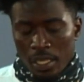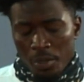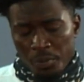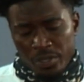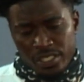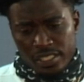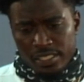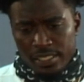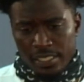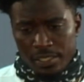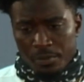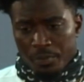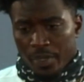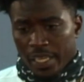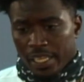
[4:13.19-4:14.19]
pushed the
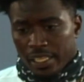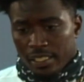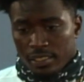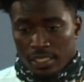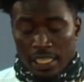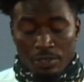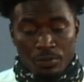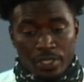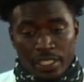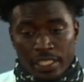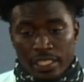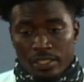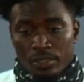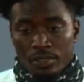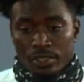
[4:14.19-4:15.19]
season back like we
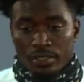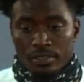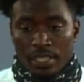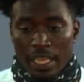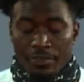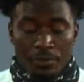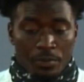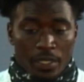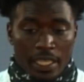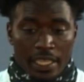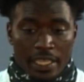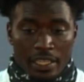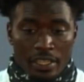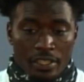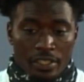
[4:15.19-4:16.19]
did or haven't played
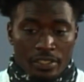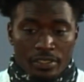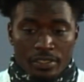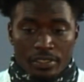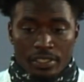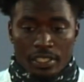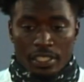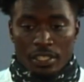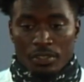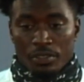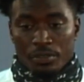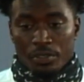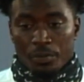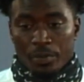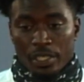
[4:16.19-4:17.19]
at all. You know, it
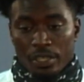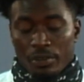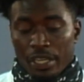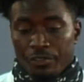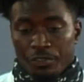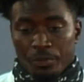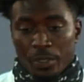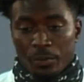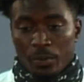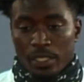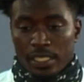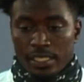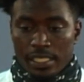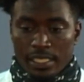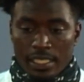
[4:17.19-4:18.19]
would have been great for me
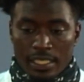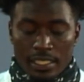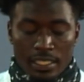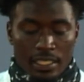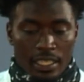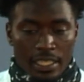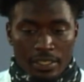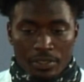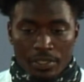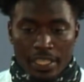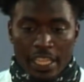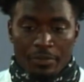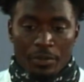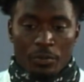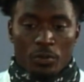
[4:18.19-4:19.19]
because at the end of the day, it would have
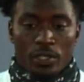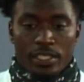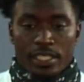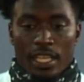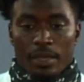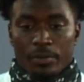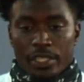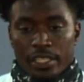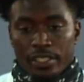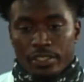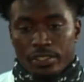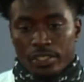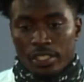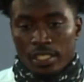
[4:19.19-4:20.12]
gave me more time to heal.